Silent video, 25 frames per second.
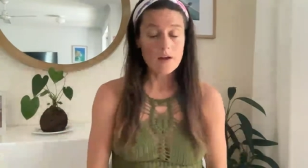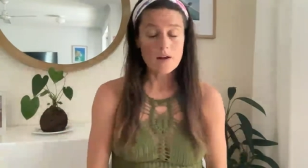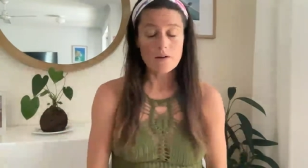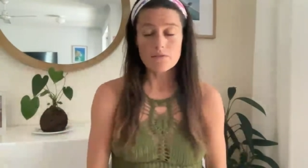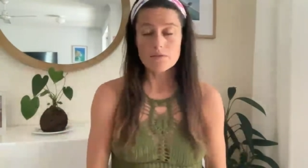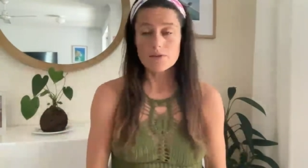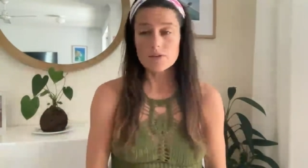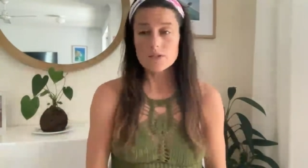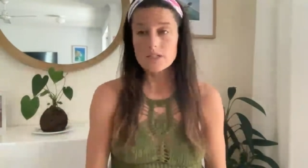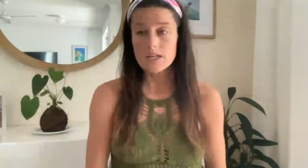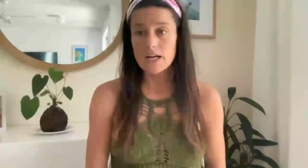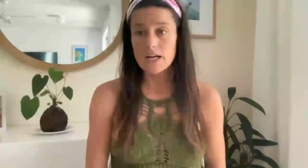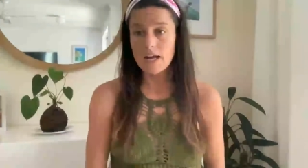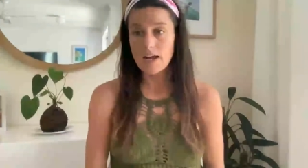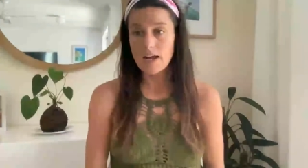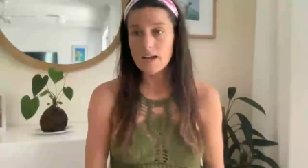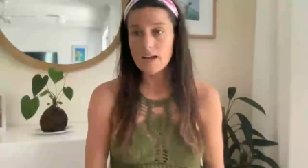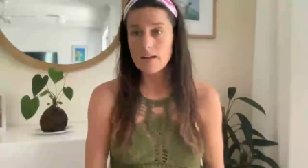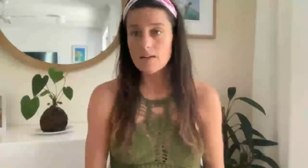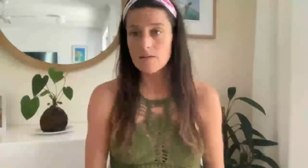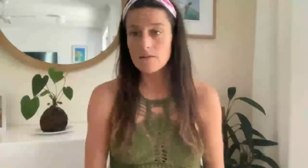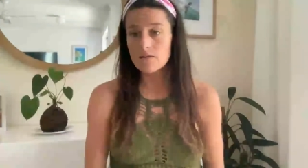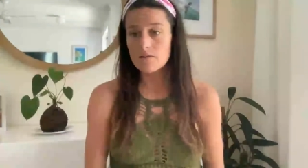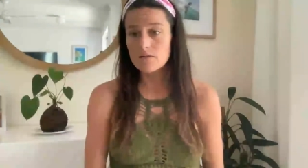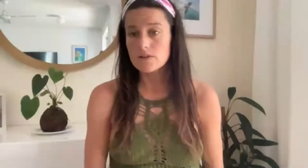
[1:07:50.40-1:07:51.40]
every
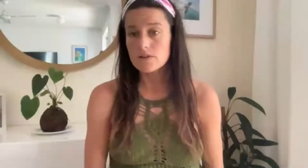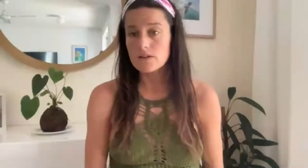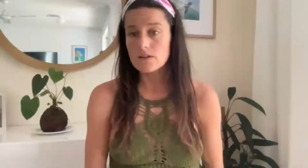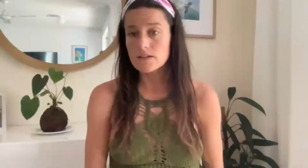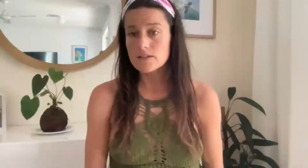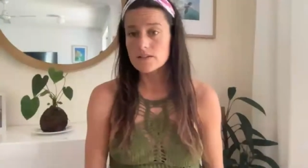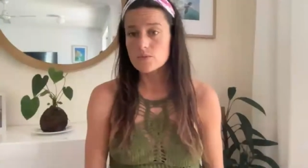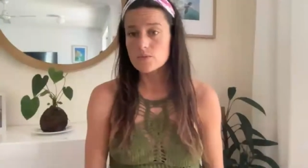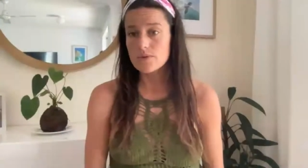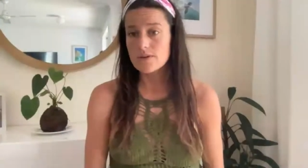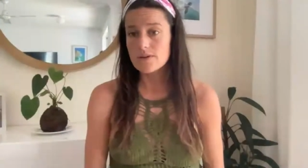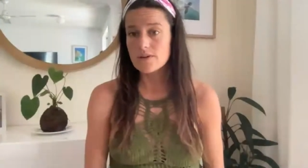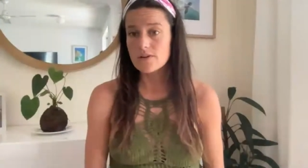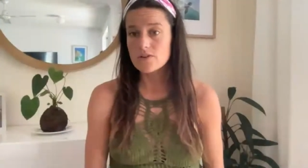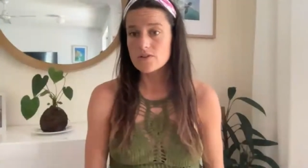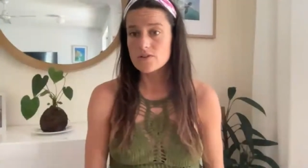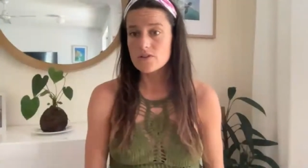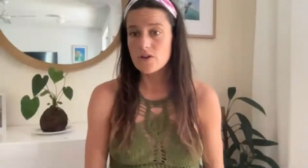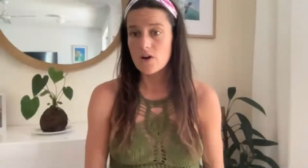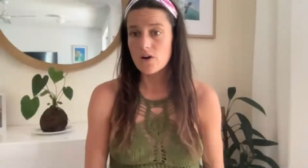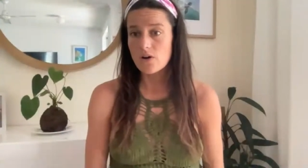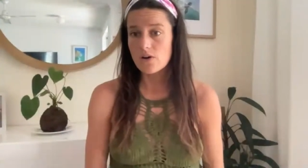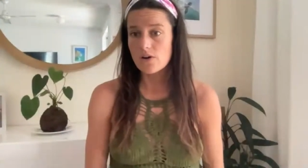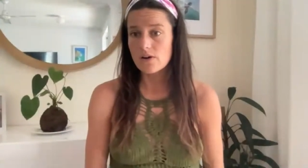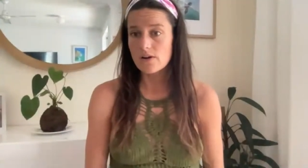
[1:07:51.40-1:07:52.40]
day the next week or
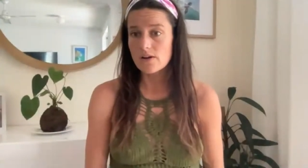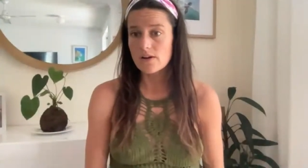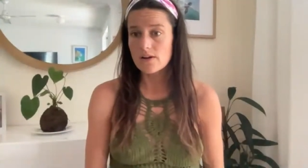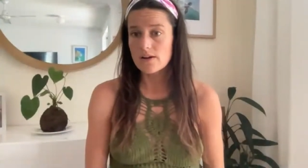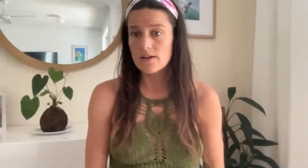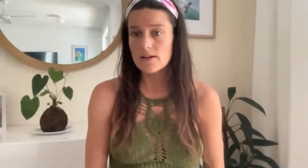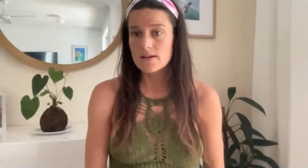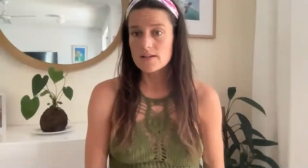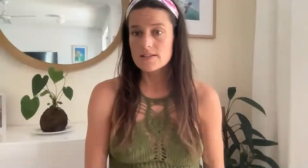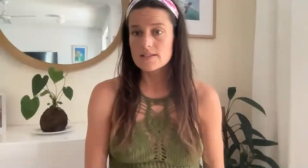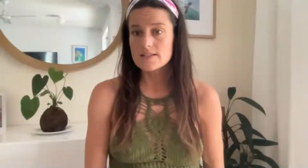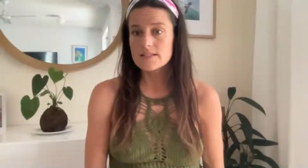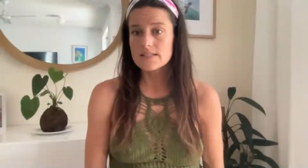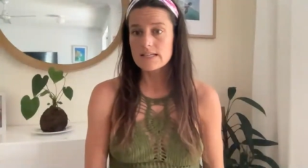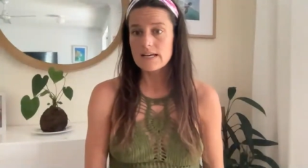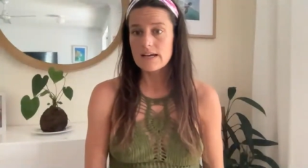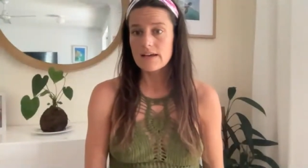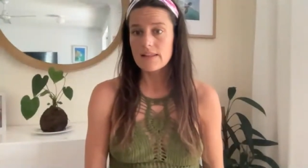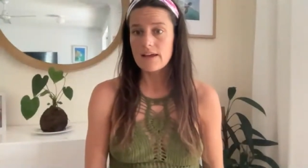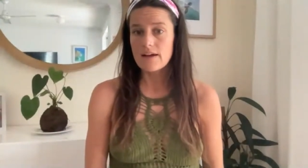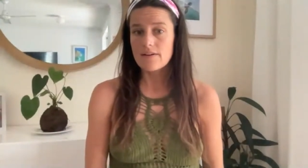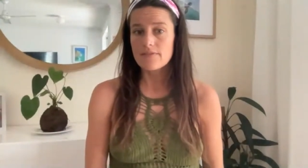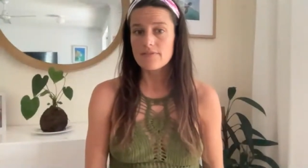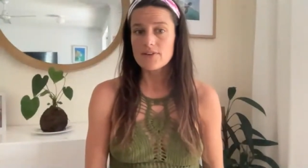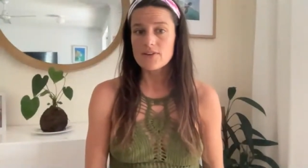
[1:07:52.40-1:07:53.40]
so, see how
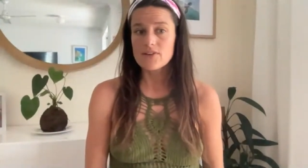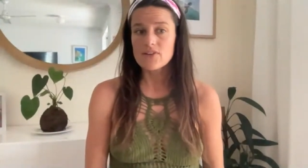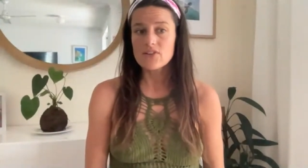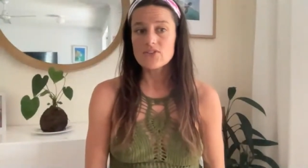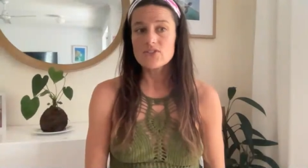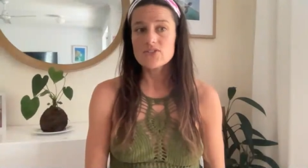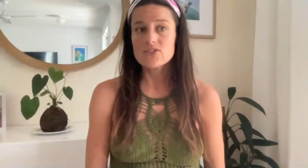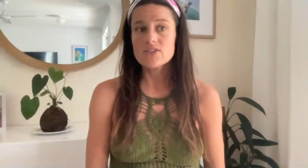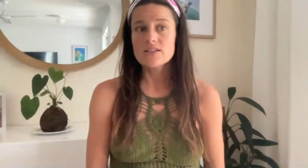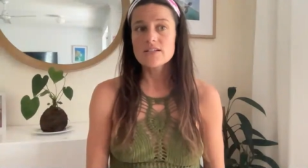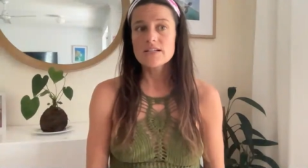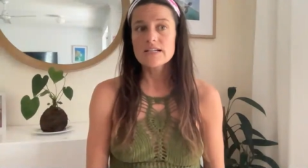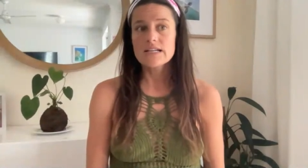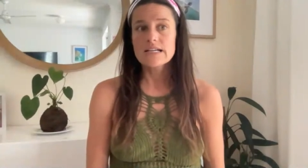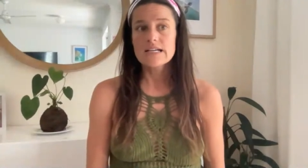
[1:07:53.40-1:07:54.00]
that feels.